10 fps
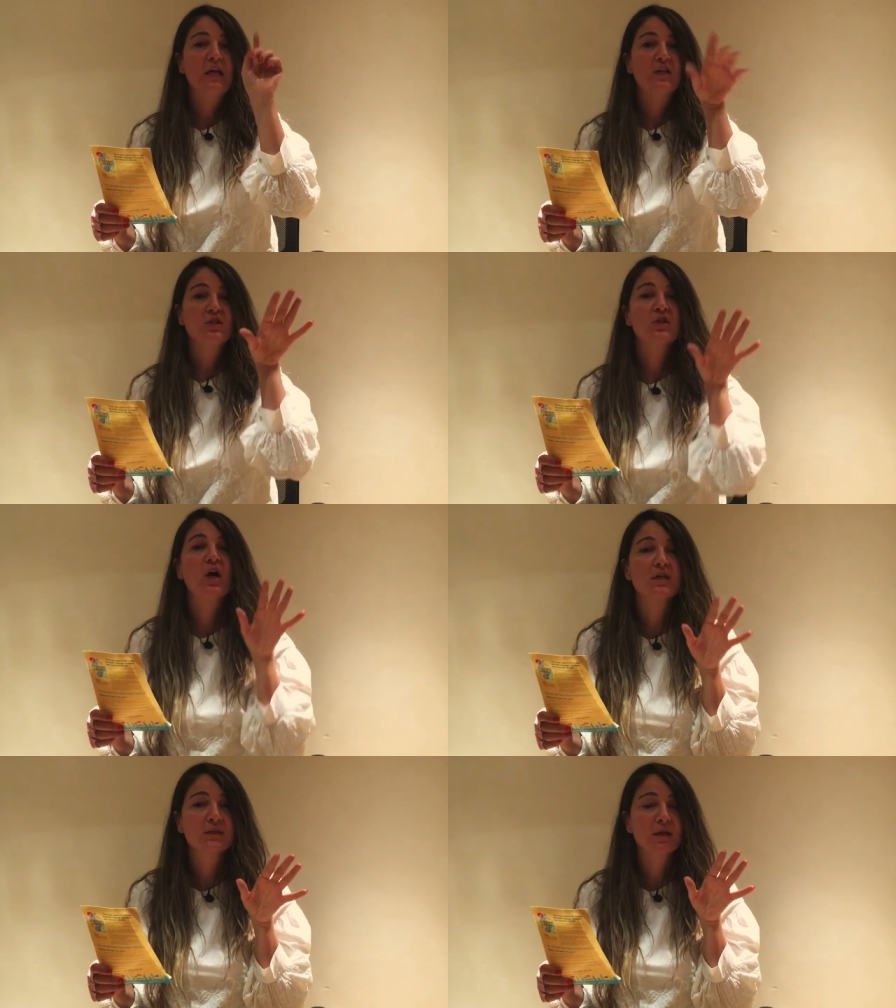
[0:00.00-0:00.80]
tej
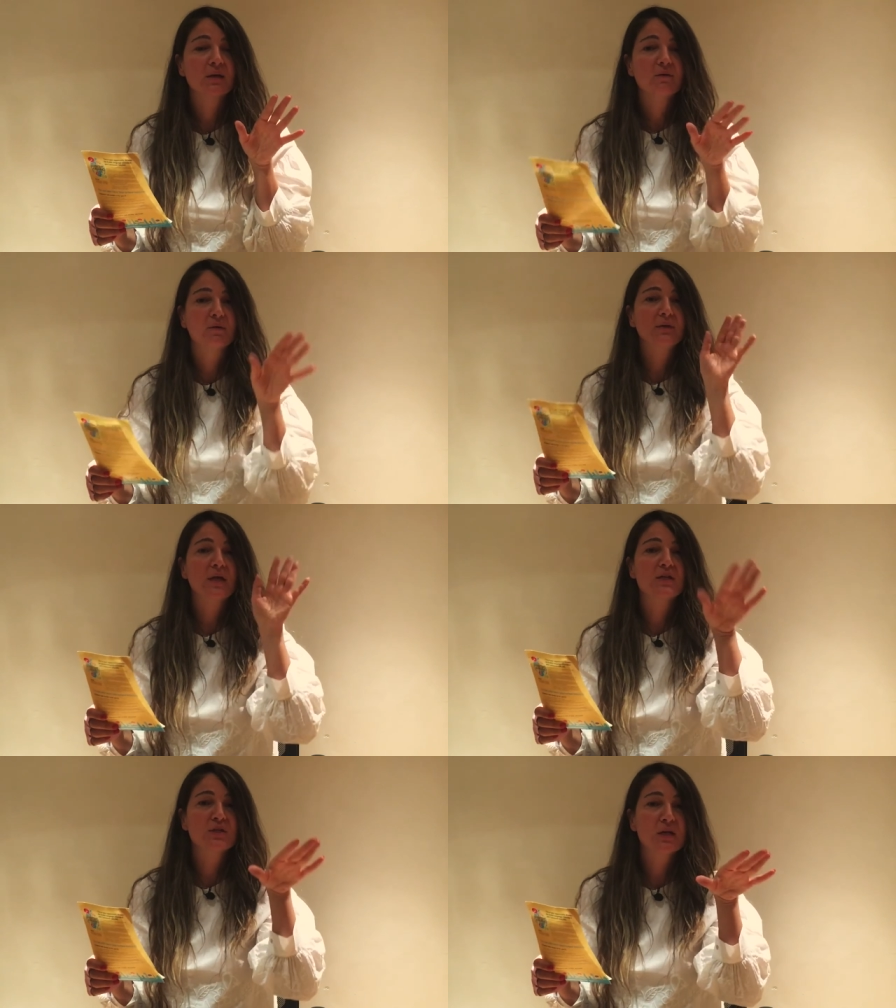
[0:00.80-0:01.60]
rasak or
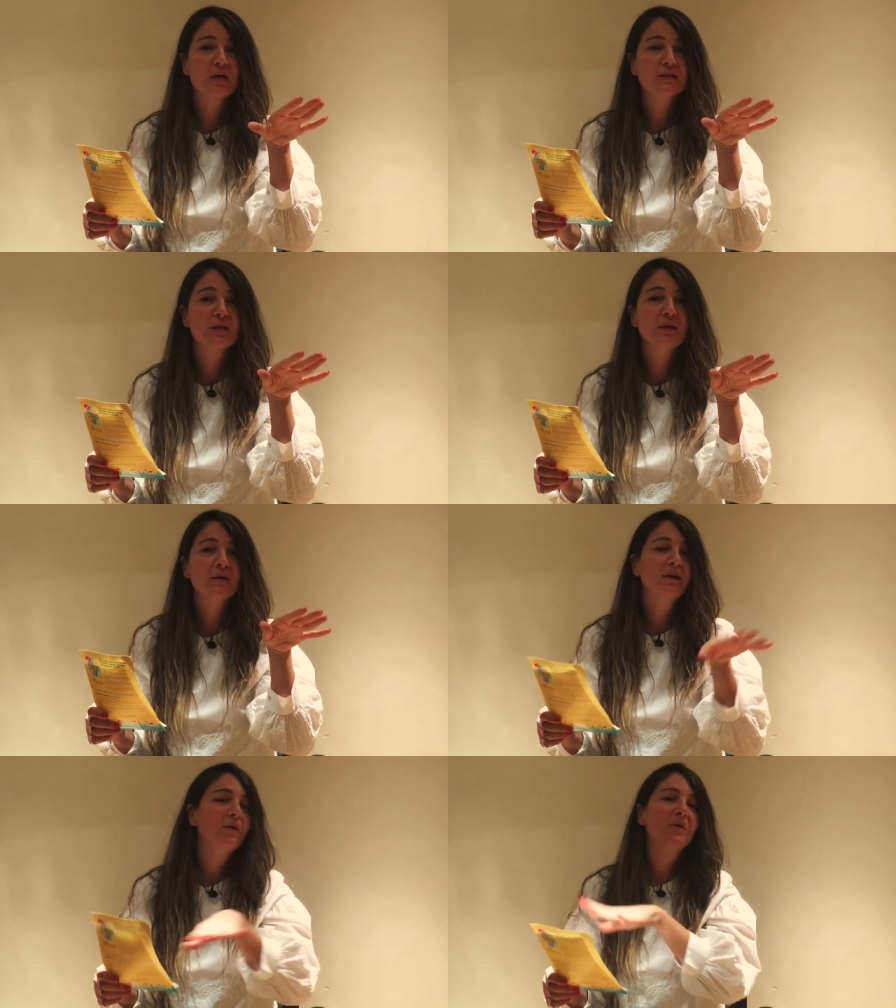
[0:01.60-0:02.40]
tej
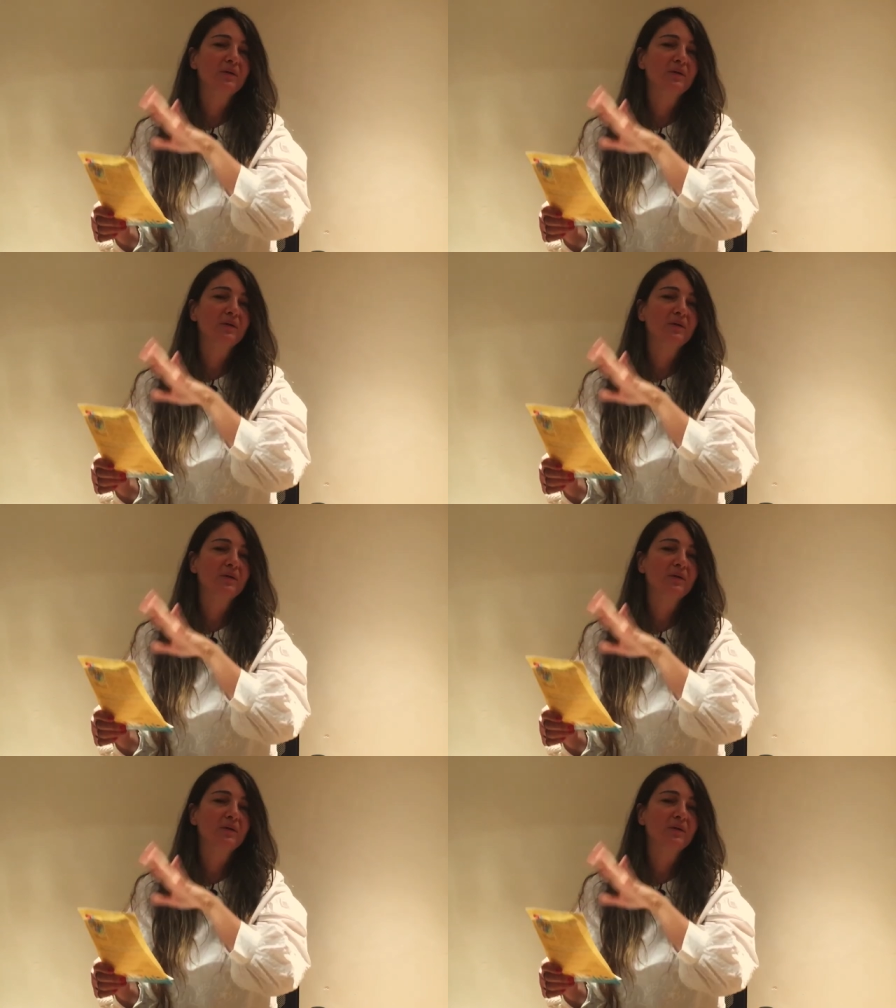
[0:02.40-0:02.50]
rasik